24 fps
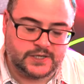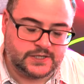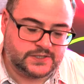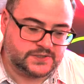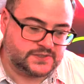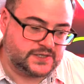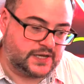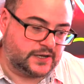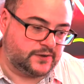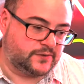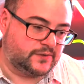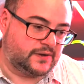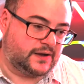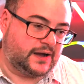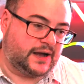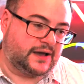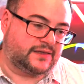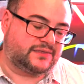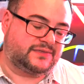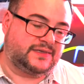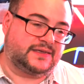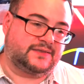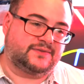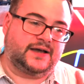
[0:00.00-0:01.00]
So I
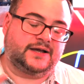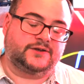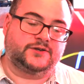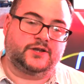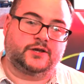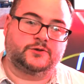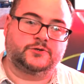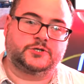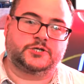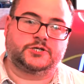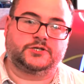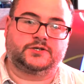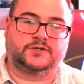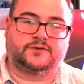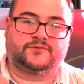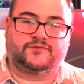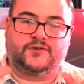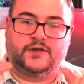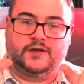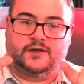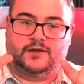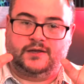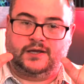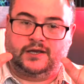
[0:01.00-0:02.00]
think that notion of
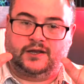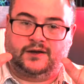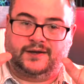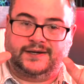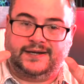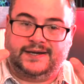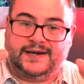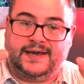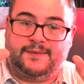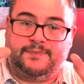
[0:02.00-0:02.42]
aligning